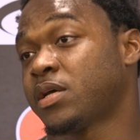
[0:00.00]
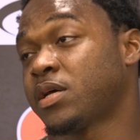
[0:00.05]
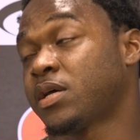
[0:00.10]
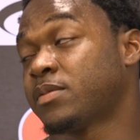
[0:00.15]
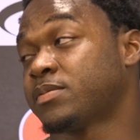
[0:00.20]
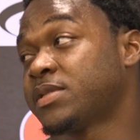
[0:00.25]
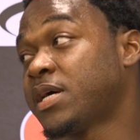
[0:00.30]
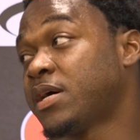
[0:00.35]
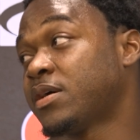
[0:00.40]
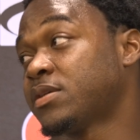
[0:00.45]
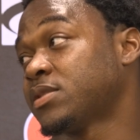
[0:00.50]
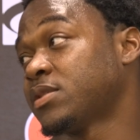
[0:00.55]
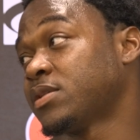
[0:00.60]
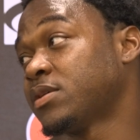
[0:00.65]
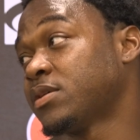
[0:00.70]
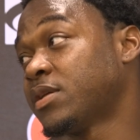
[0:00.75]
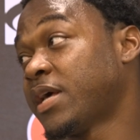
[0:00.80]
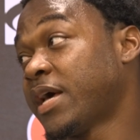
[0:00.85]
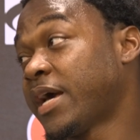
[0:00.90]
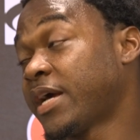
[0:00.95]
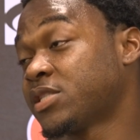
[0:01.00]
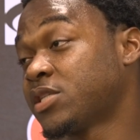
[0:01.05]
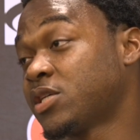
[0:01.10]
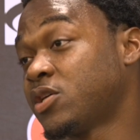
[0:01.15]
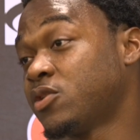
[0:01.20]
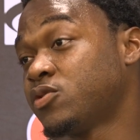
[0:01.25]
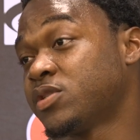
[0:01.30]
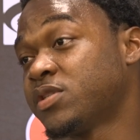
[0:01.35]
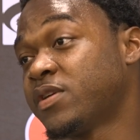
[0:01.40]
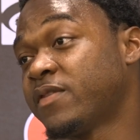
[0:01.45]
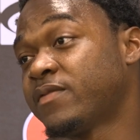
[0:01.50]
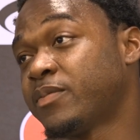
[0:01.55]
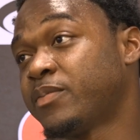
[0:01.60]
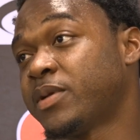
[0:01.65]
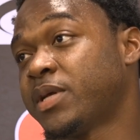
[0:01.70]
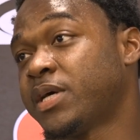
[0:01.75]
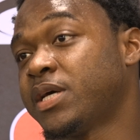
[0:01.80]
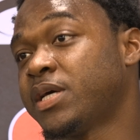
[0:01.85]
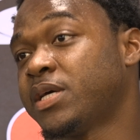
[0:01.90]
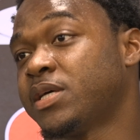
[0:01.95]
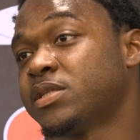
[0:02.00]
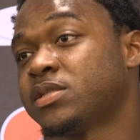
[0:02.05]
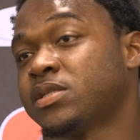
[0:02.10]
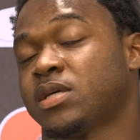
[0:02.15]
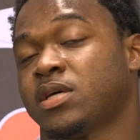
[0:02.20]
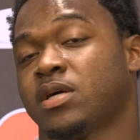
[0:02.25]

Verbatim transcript: it comes down to the execution of the plays.